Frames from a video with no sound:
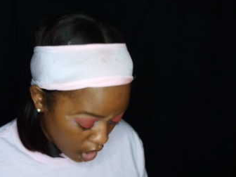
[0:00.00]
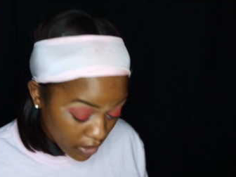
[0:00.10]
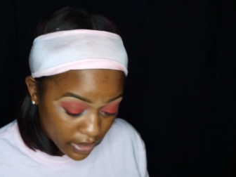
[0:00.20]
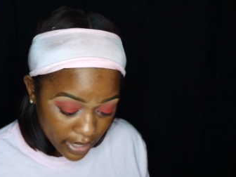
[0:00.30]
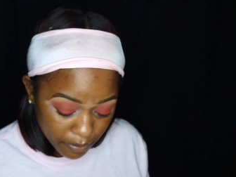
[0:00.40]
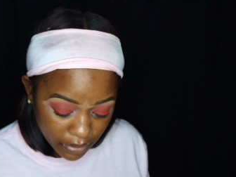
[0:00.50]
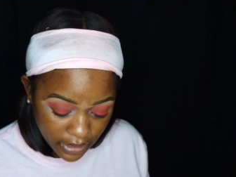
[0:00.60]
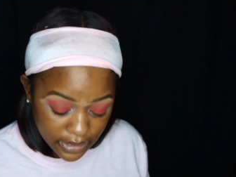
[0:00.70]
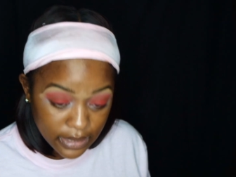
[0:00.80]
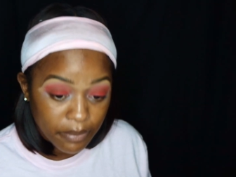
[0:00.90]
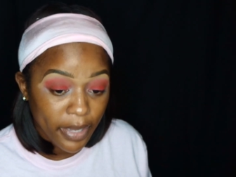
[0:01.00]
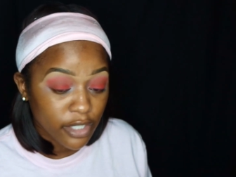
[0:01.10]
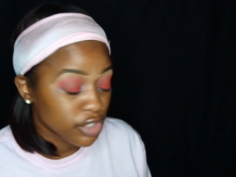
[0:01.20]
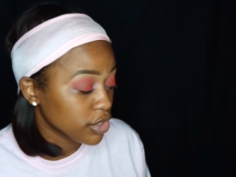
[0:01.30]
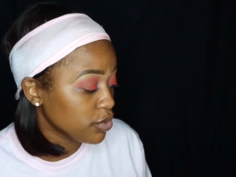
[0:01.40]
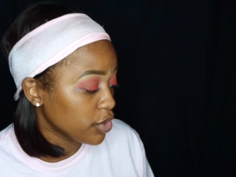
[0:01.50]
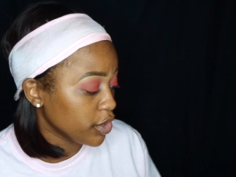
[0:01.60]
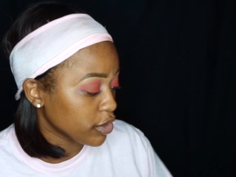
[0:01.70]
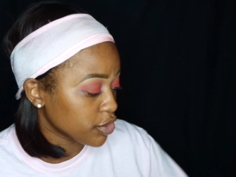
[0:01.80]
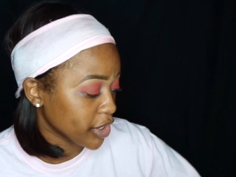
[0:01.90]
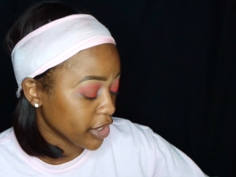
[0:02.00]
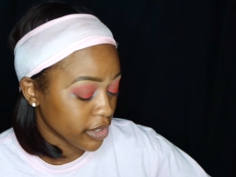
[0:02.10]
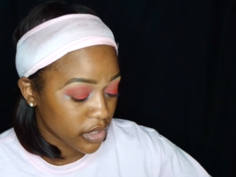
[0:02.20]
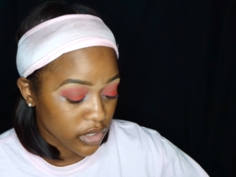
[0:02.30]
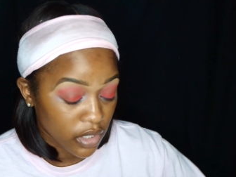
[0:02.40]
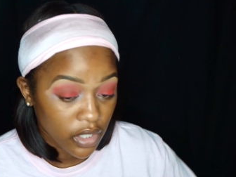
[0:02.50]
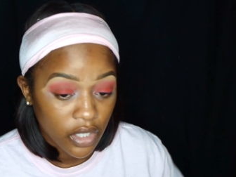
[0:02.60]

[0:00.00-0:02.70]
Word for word: are in that place, make sure you know your triggers.